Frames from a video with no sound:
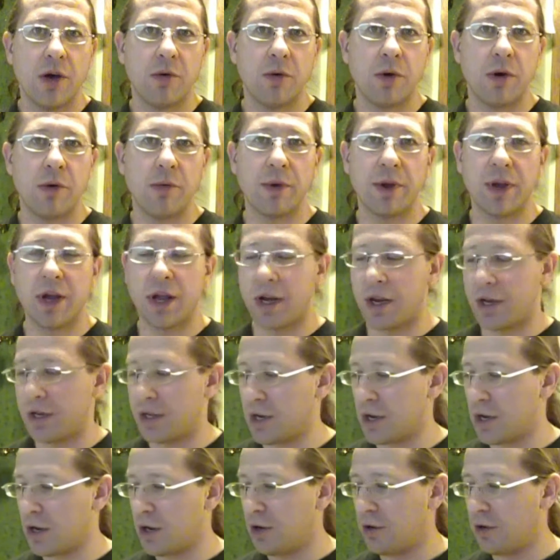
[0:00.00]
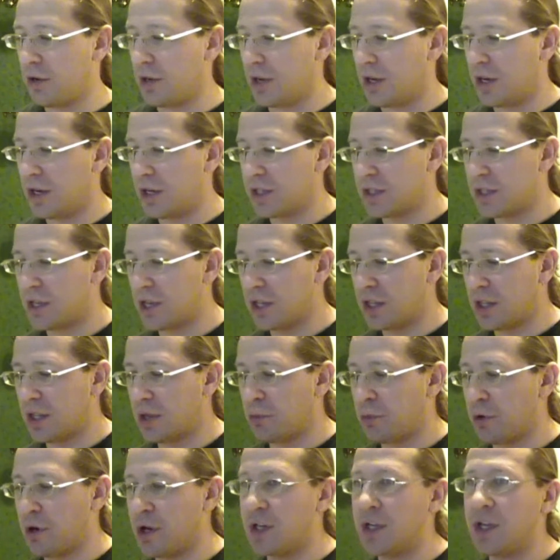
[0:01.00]
what we gotta do is hit
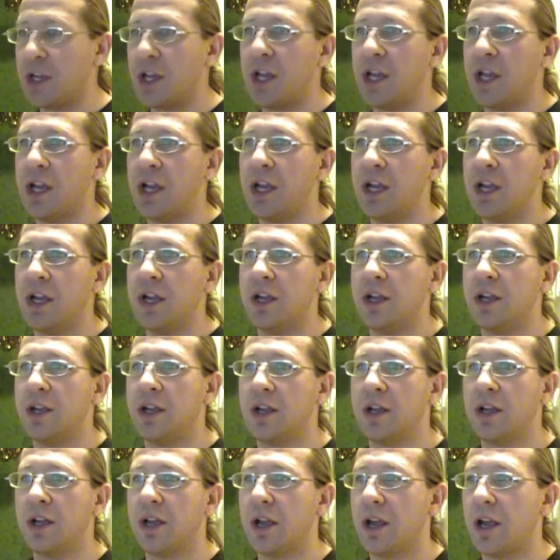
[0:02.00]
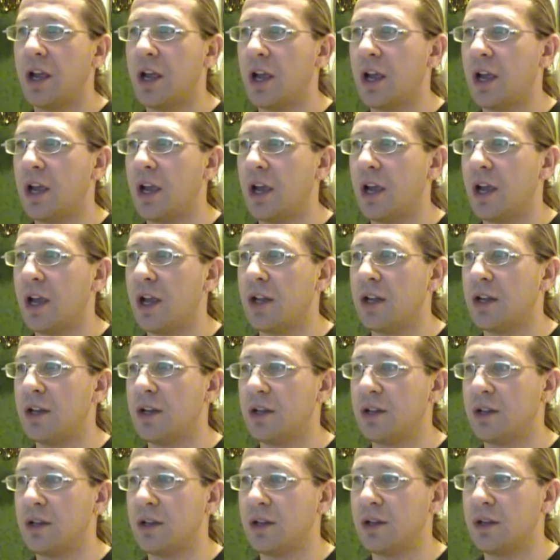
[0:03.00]
the print key
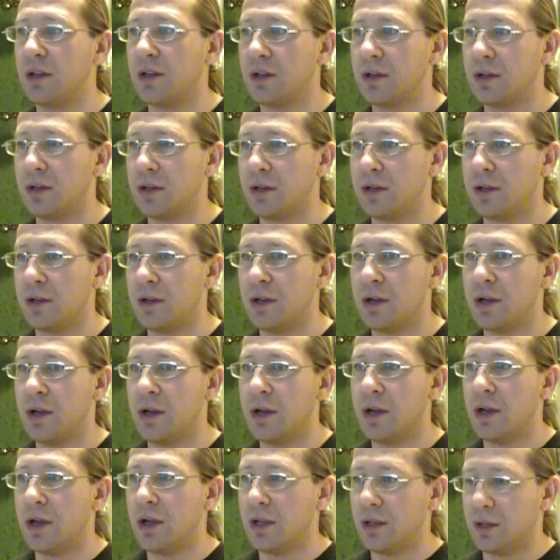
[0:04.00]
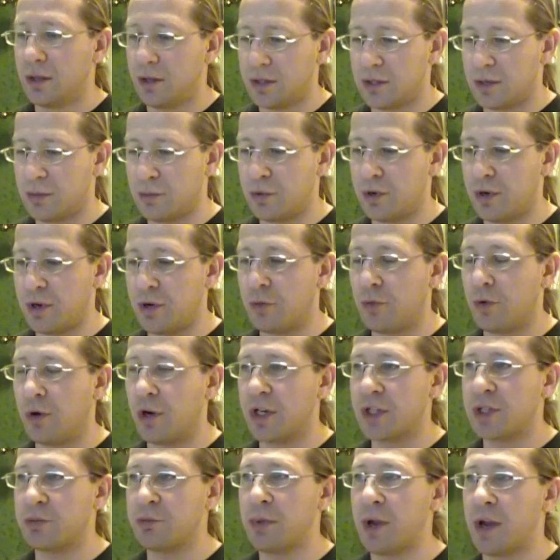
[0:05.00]
and there's a print
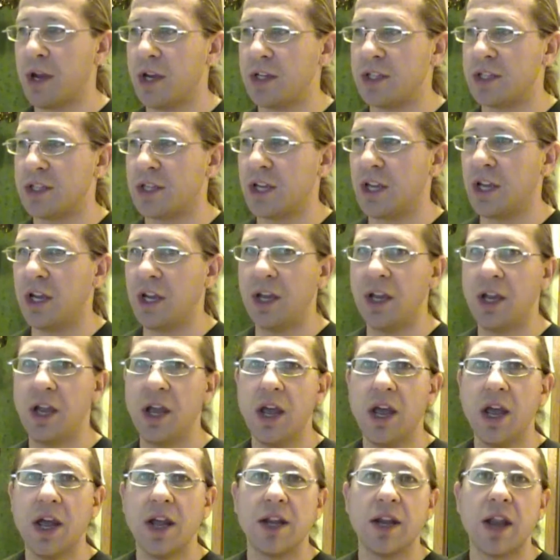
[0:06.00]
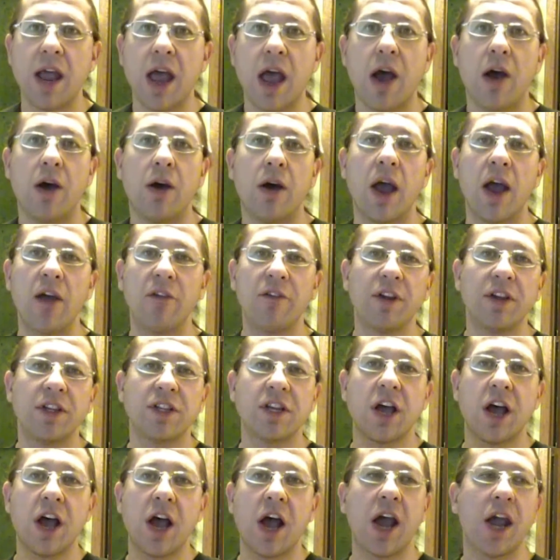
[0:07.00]
workspace key. Now every
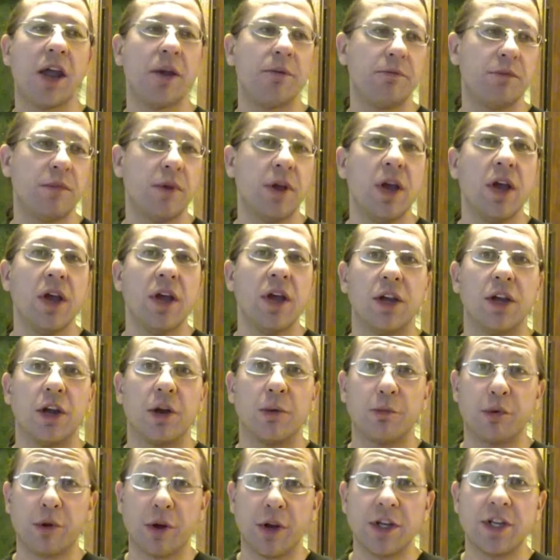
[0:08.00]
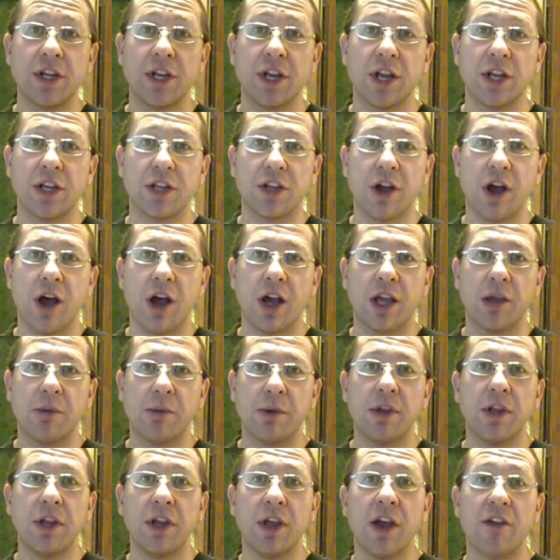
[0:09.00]
time you're printing a
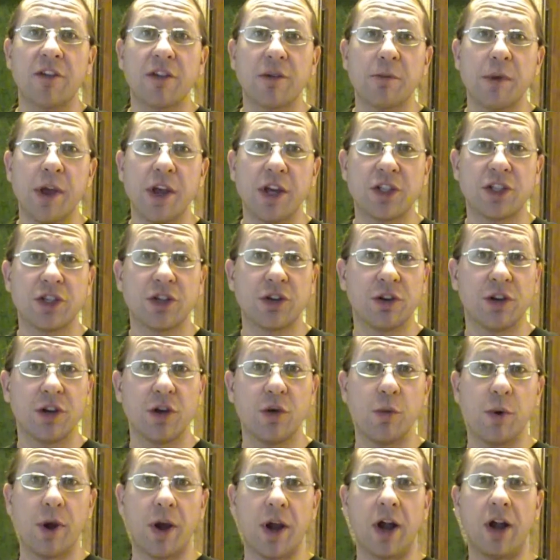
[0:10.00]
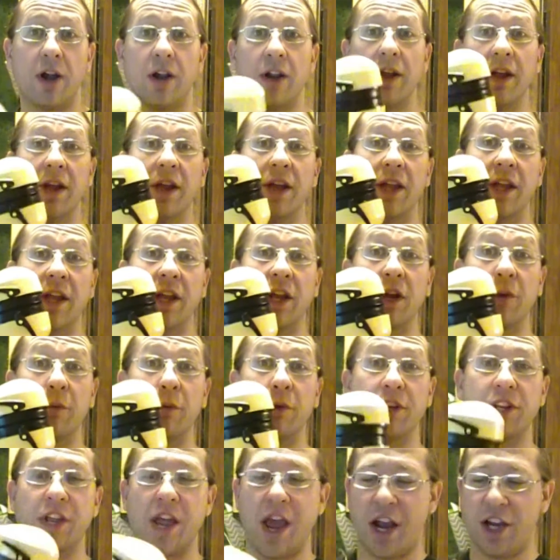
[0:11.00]
document, you have to make sure you wear ear
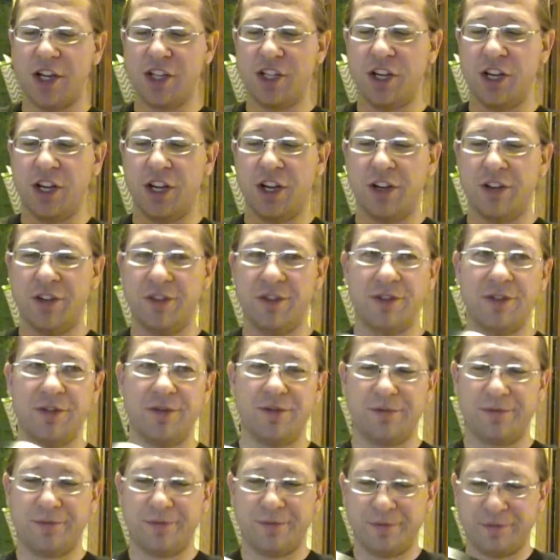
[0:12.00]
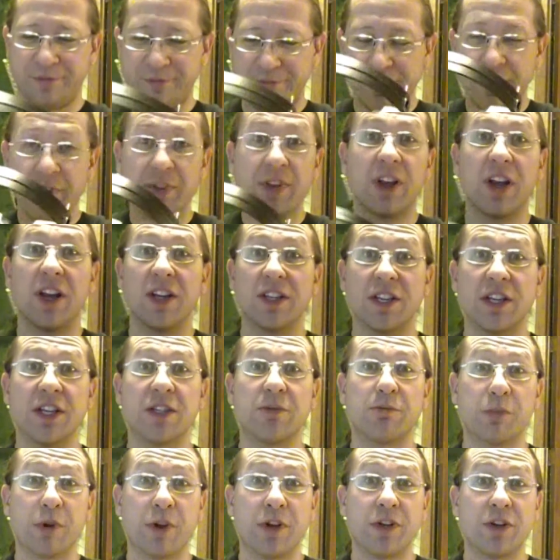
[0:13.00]
protection because
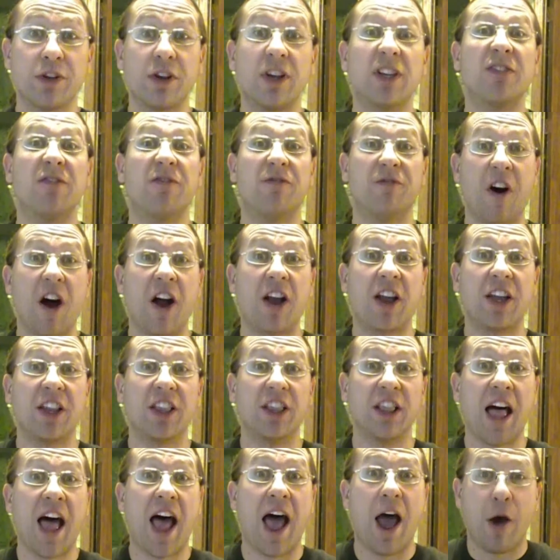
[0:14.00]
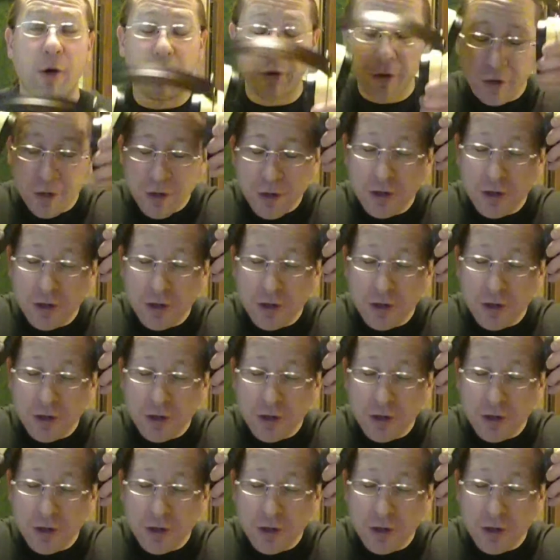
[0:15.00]
this printer is fucking loud.